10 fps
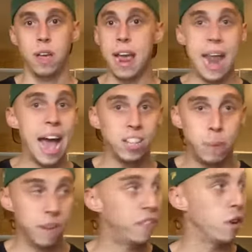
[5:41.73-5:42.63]
and has
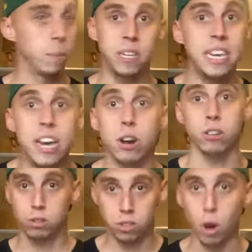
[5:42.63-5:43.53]
been for
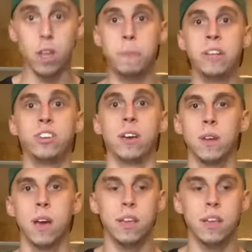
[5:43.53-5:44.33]
years, starting pitching.